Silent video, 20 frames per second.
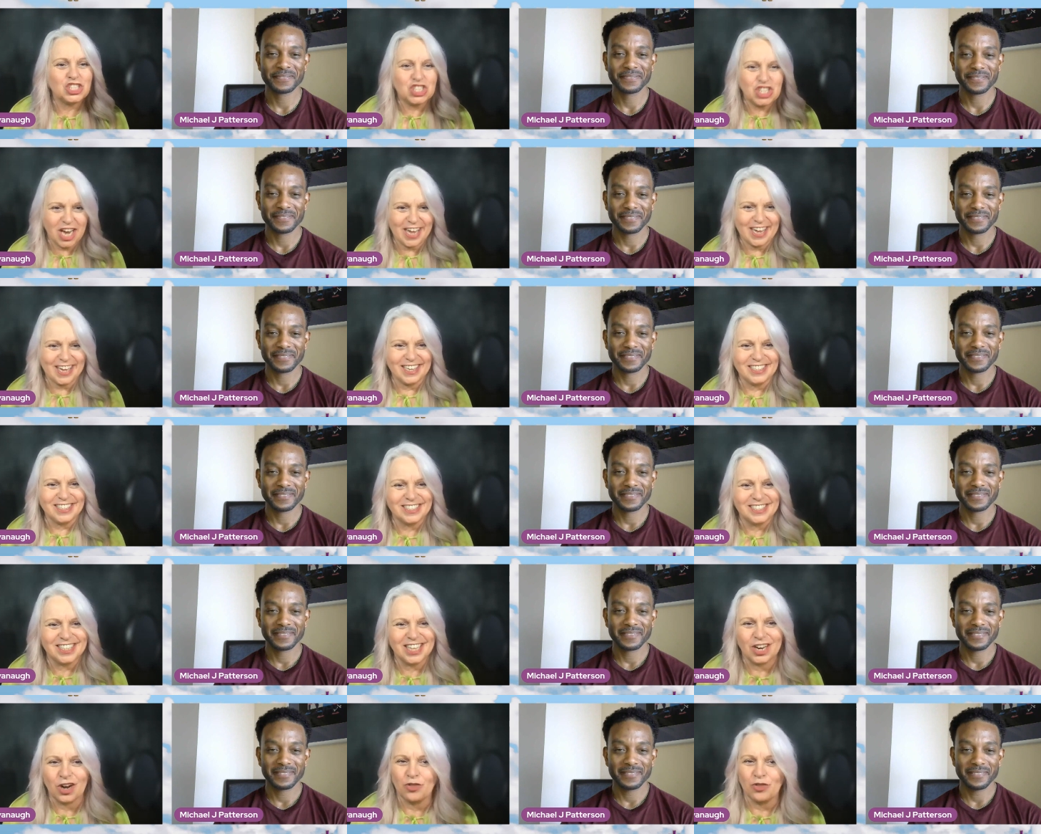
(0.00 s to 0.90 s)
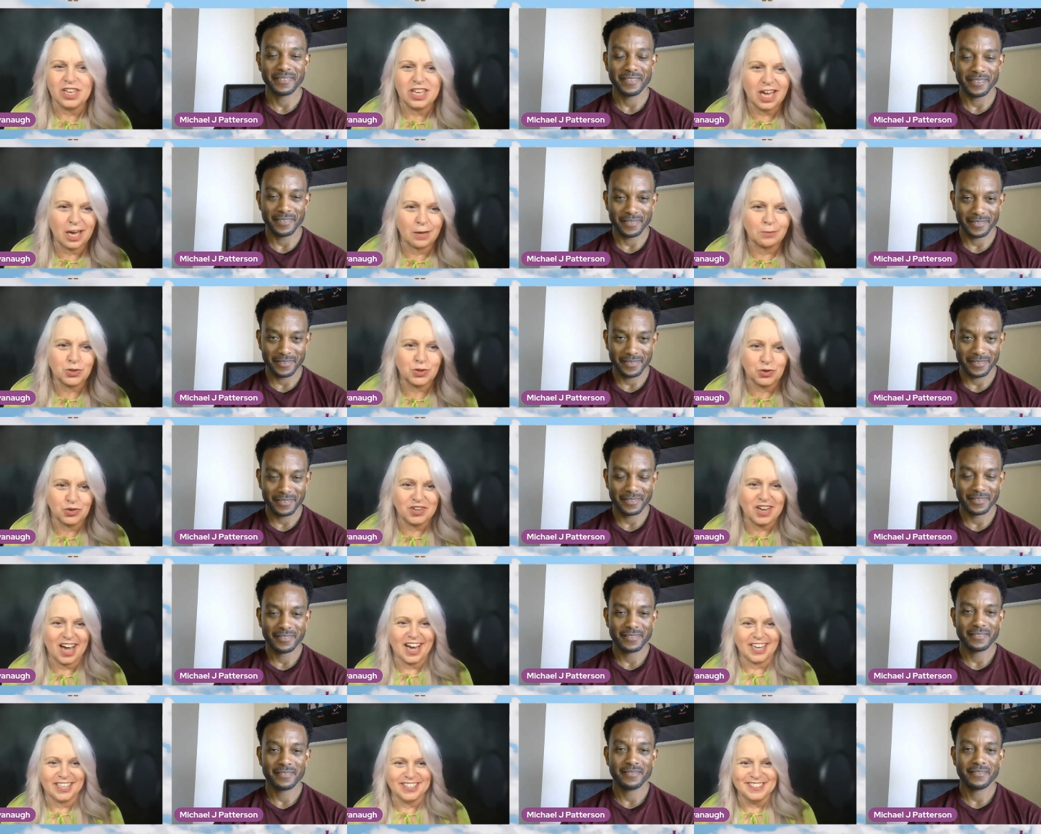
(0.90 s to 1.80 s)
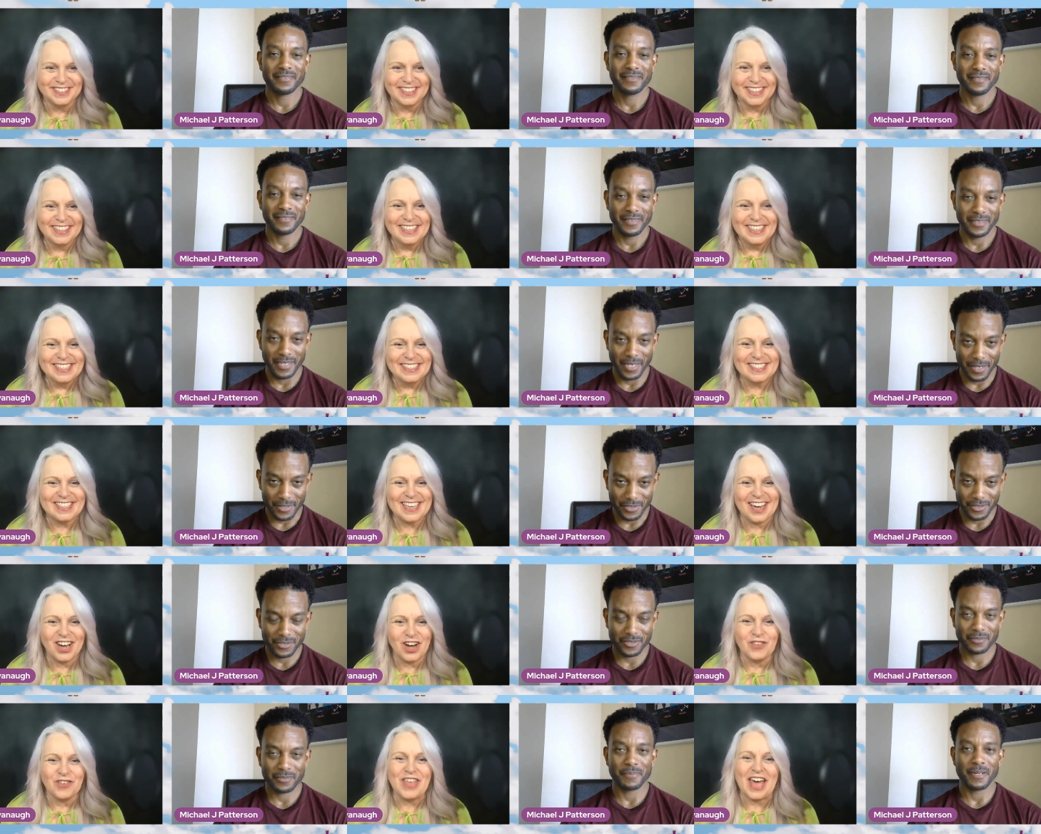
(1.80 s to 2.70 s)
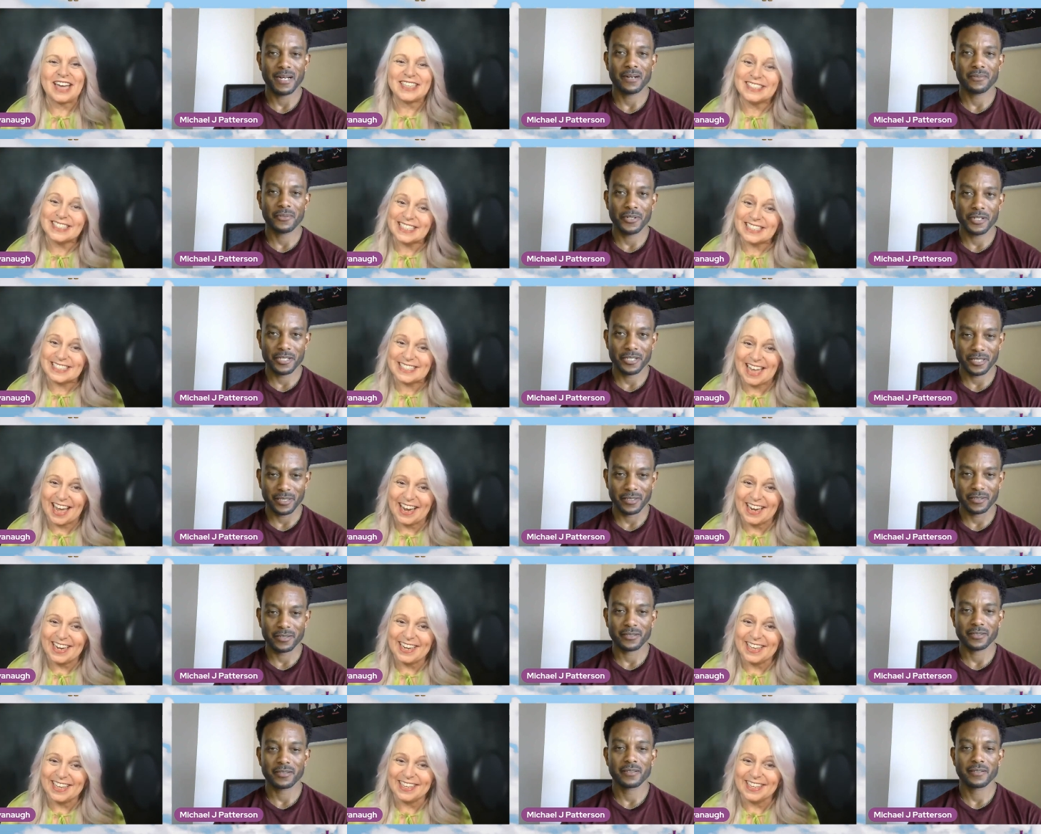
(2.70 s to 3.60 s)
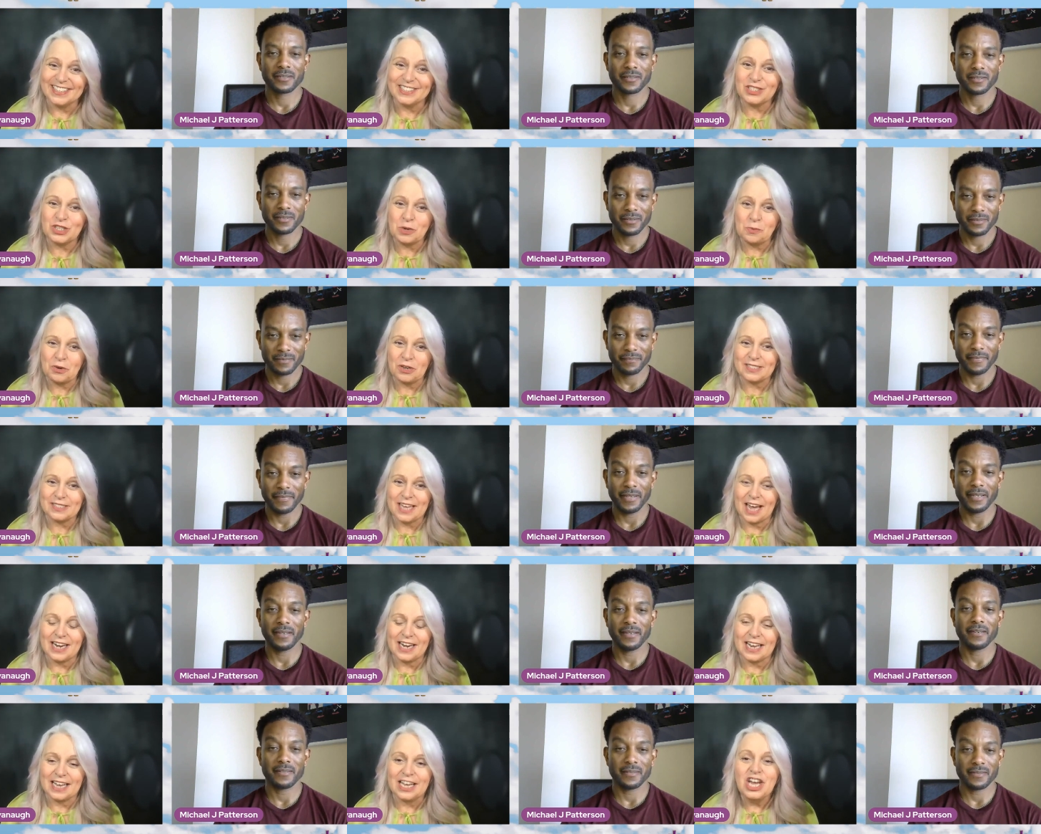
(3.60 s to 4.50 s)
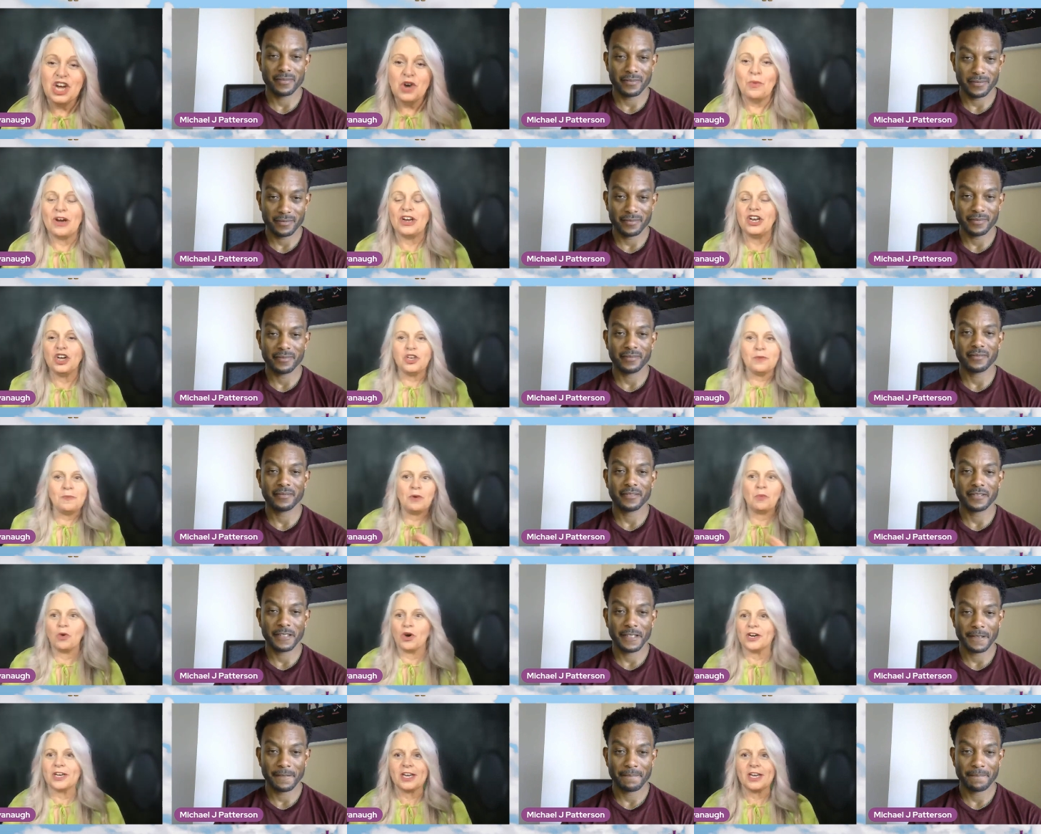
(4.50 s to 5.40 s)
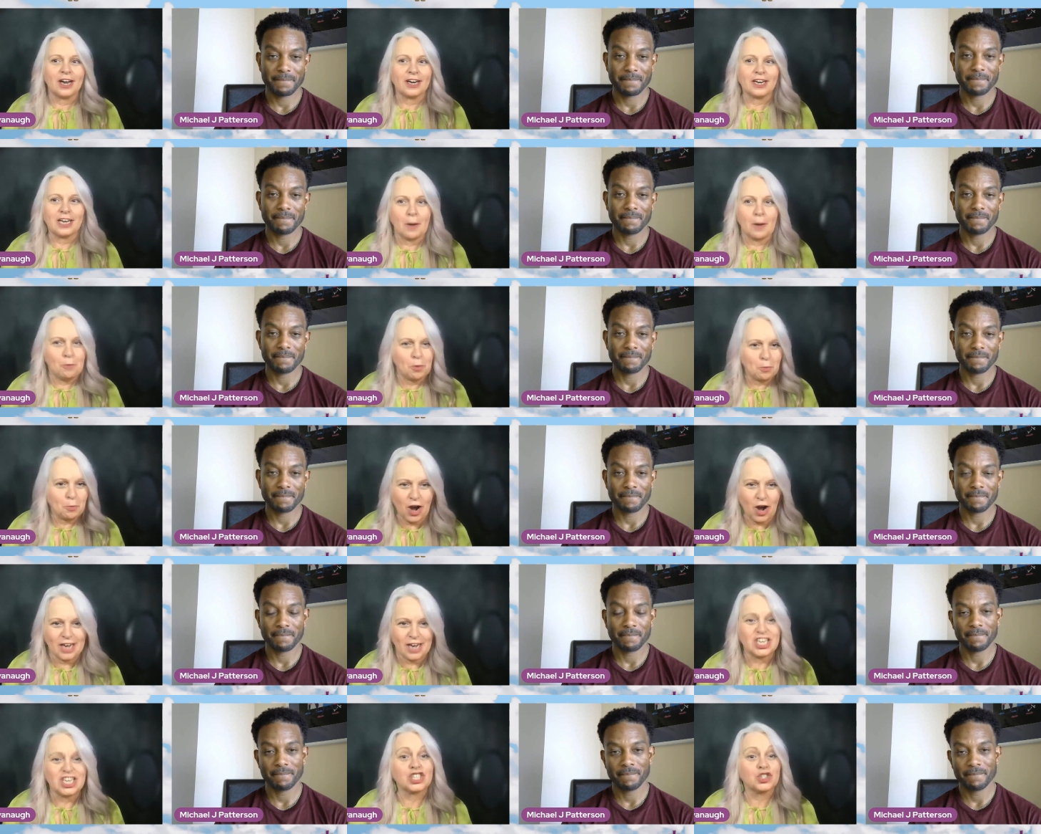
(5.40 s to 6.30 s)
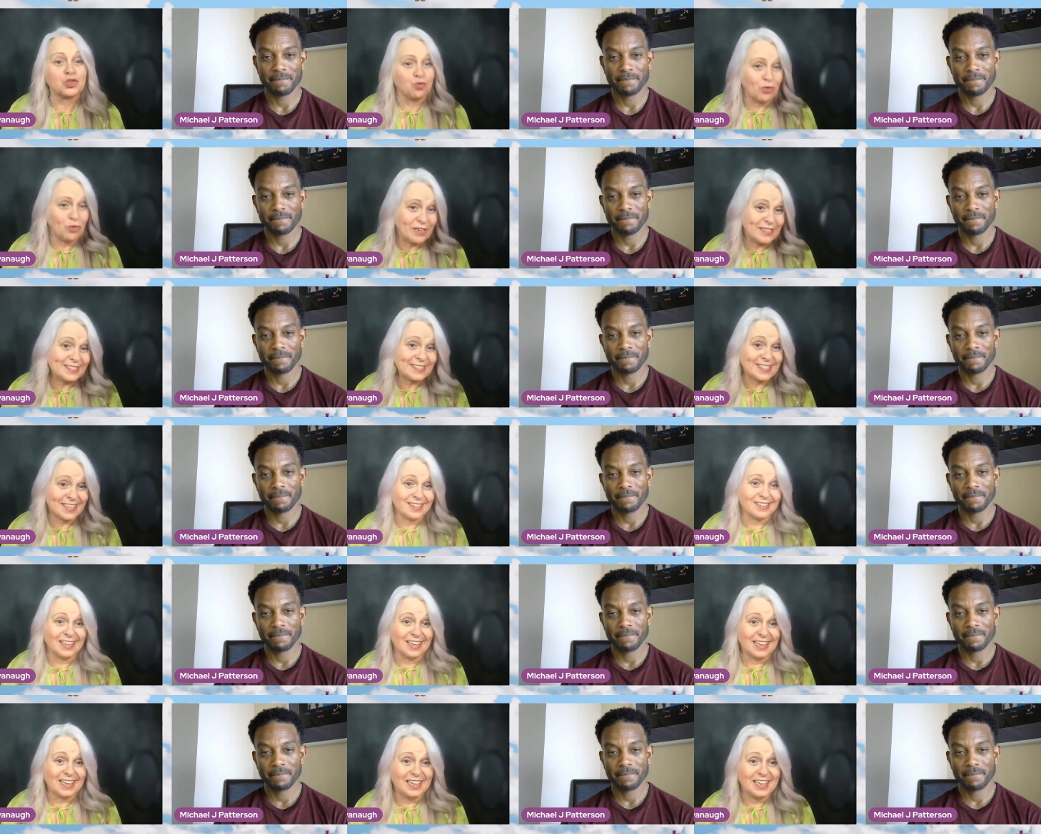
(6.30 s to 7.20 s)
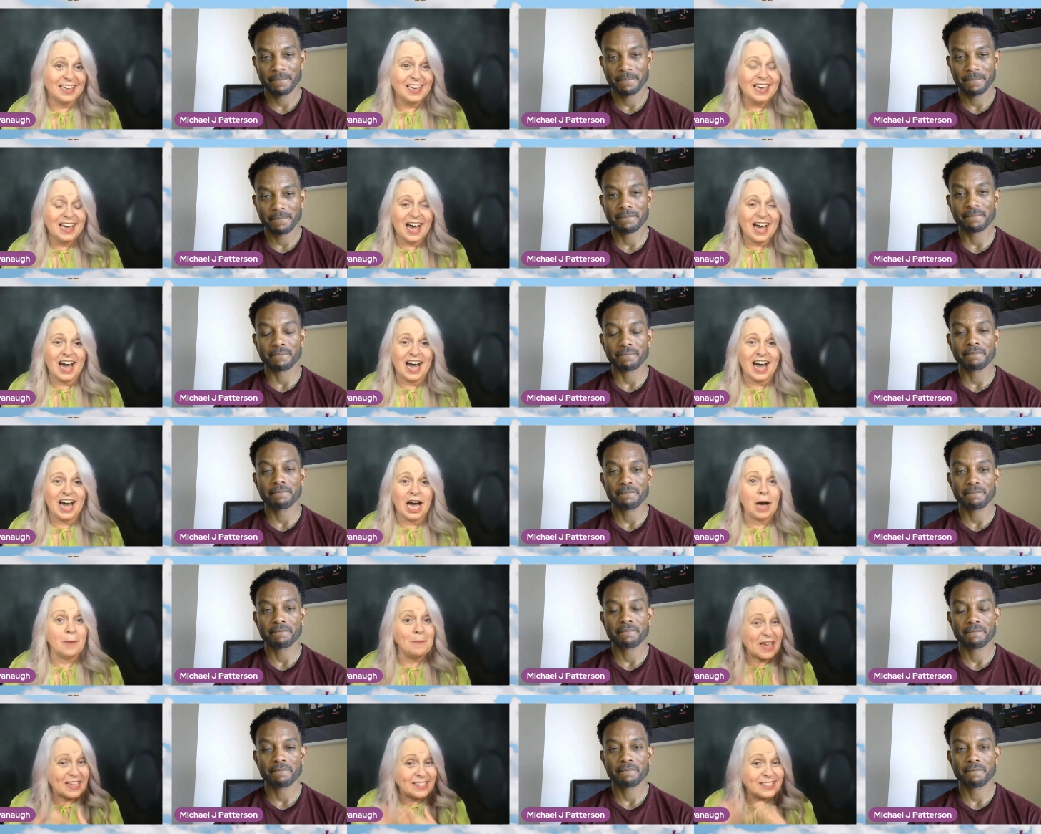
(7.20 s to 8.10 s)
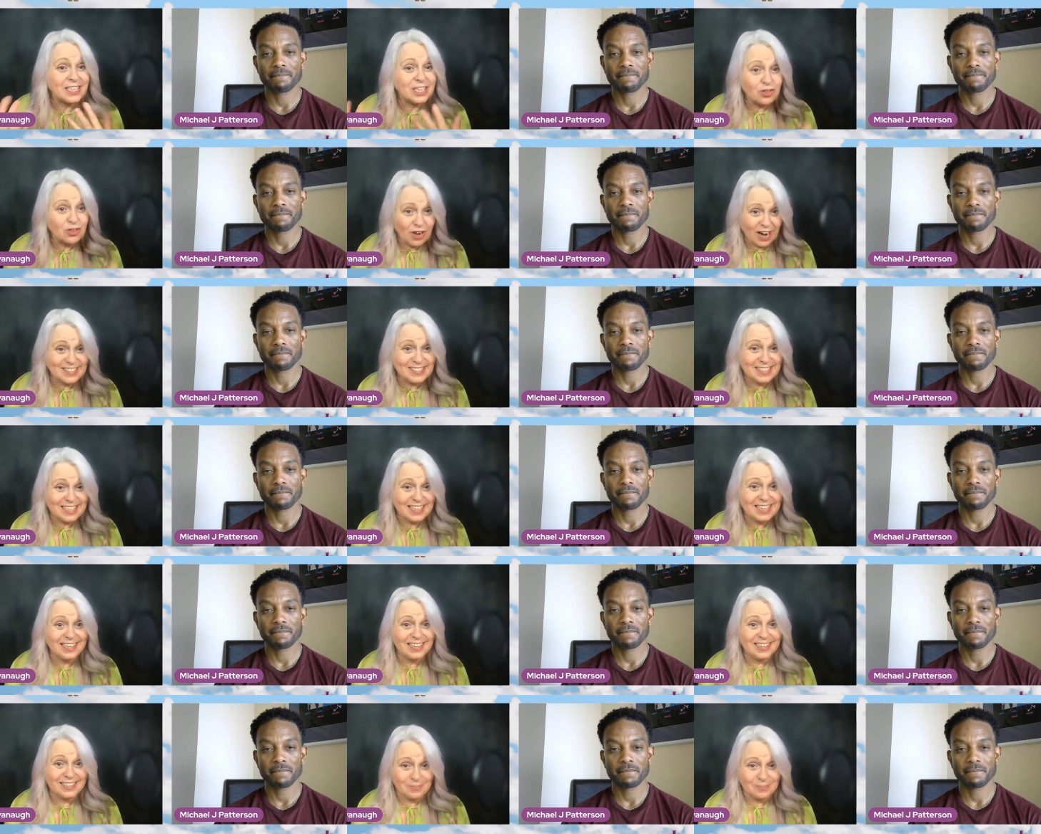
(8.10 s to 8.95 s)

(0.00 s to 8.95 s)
Speaker 1: change that only comes through God. Yes. So that's mm-hmm. exciting, super exciting. Well, I know you've been working on a couple projects recently. Uh, mm-hmm. Amazing Gracie